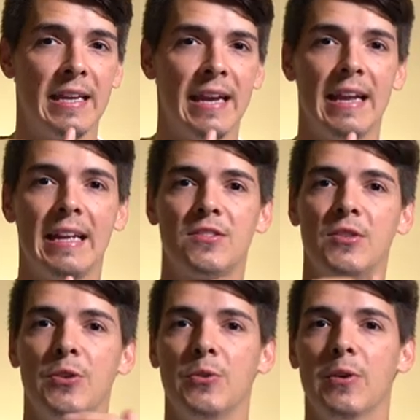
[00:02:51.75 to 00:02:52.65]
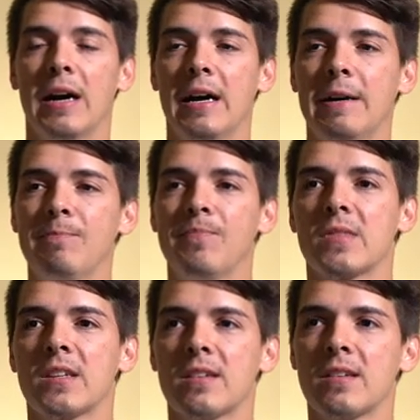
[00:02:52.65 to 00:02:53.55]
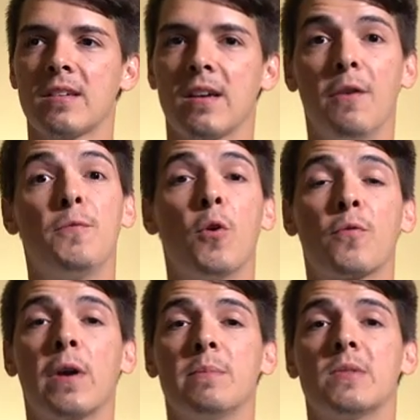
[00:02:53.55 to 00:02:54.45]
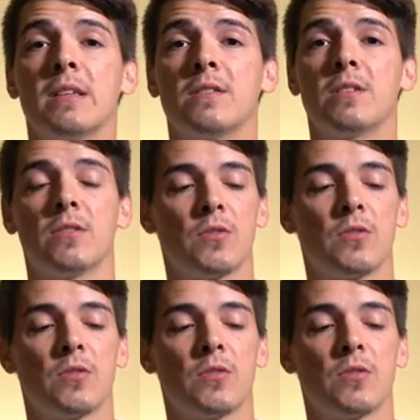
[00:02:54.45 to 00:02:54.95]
get into a full frame sensor.